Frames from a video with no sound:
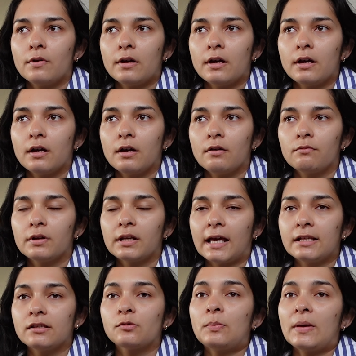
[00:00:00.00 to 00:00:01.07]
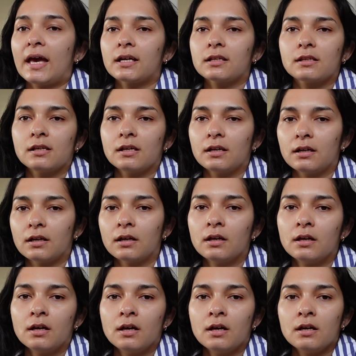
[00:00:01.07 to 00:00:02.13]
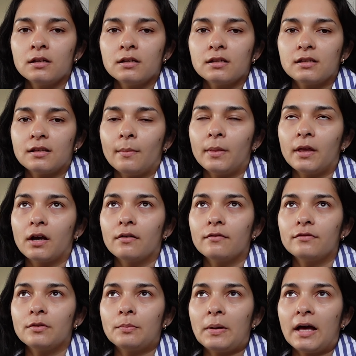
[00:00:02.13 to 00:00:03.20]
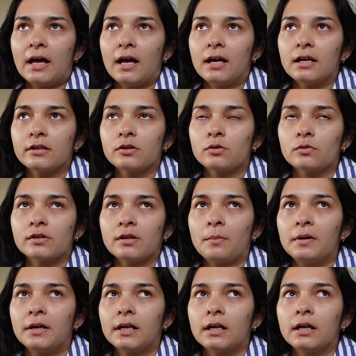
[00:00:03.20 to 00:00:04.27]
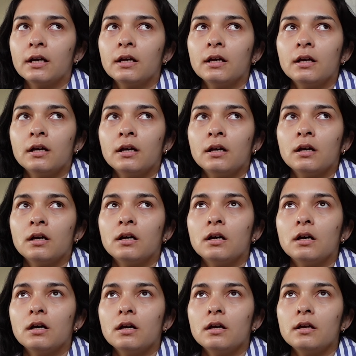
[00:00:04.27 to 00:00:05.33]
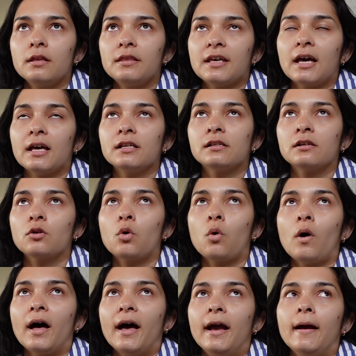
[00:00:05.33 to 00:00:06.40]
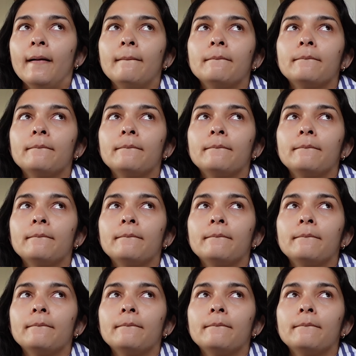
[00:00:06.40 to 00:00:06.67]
uh, relates back to to something of the past or something that isn't quite